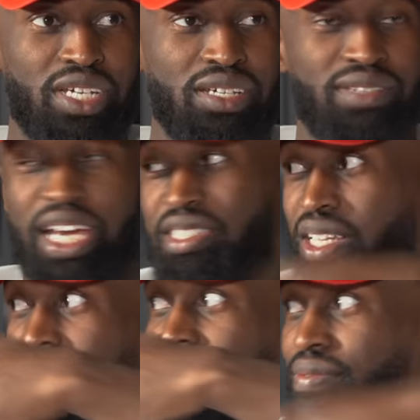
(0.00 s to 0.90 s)
yeah,
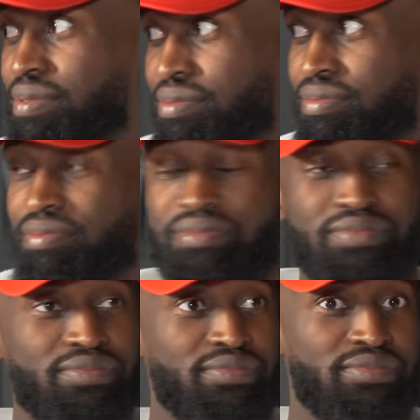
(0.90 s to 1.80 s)
AJ left.
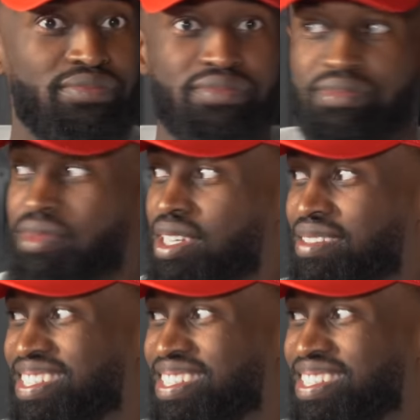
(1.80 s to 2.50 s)
We gotta pick it up.